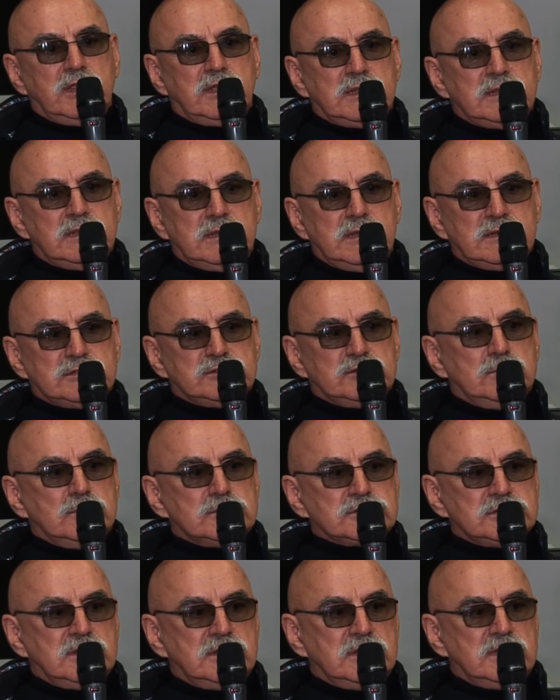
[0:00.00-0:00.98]
and even in
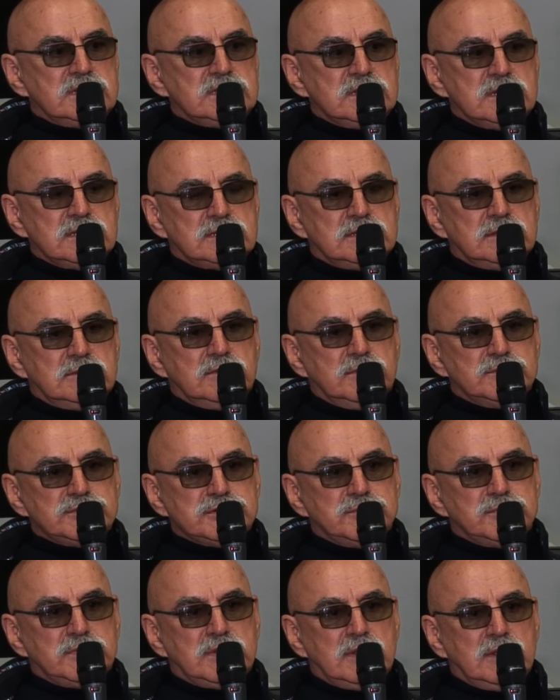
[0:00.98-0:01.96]
Bulgaria.
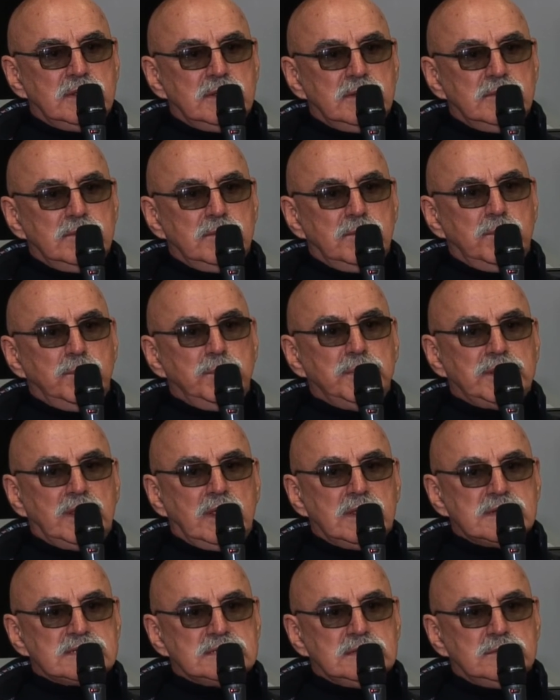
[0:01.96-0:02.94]
So
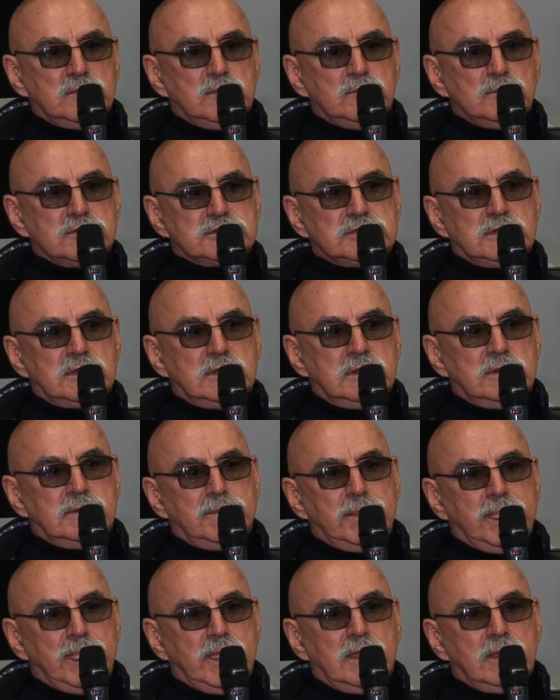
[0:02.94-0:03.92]
there's
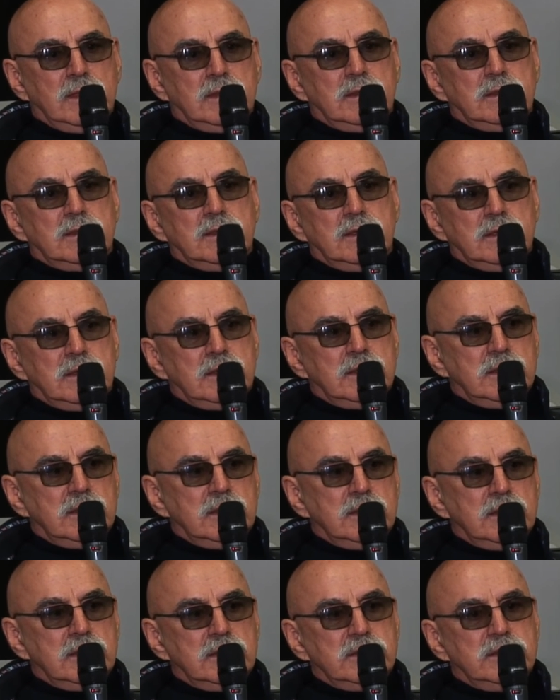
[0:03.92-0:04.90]
different ways to
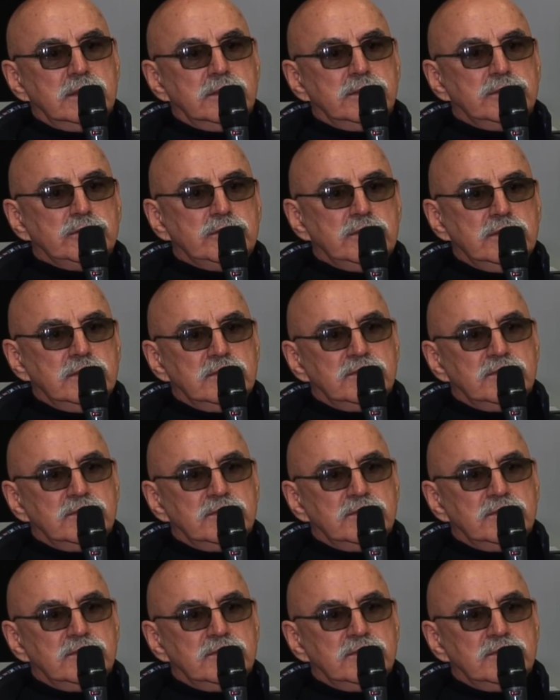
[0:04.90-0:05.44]
interpret